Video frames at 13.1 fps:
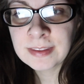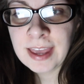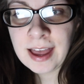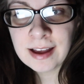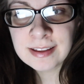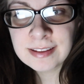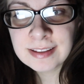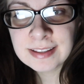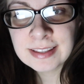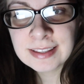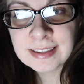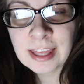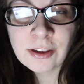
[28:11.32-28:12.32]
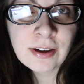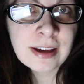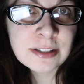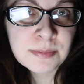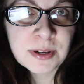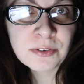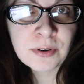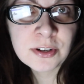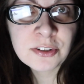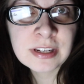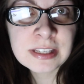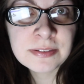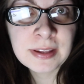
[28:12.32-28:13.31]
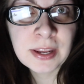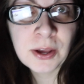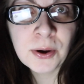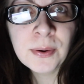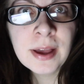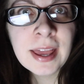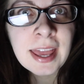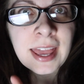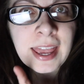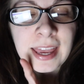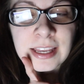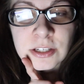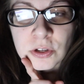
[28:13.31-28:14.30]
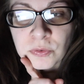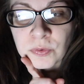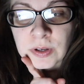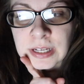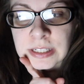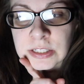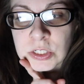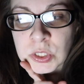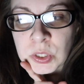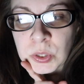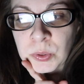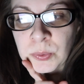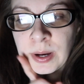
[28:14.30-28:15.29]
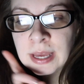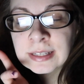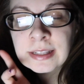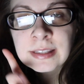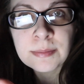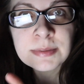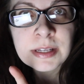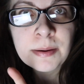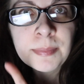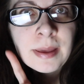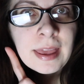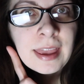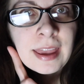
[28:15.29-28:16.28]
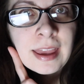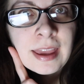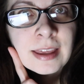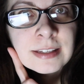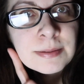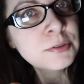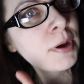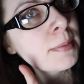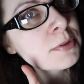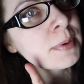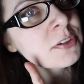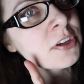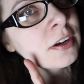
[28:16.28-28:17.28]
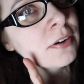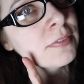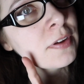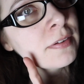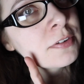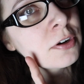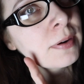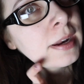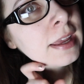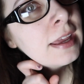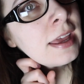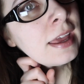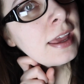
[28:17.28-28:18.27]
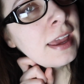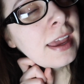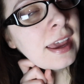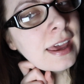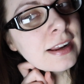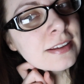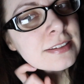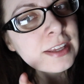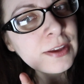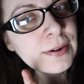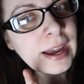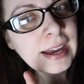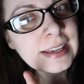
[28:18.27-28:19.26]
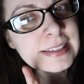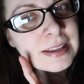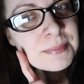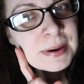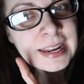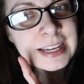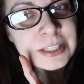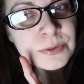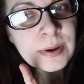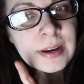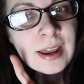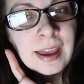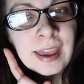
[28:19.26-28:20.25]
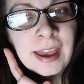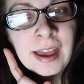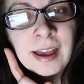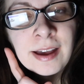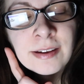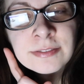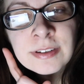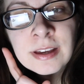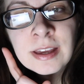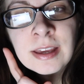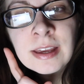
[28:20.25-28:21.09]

yeah thank you guys so much for watching this video and don't forget to hit the thumbs up and subscribe to my channel if you haven't already and I'll see you guys in my next one I have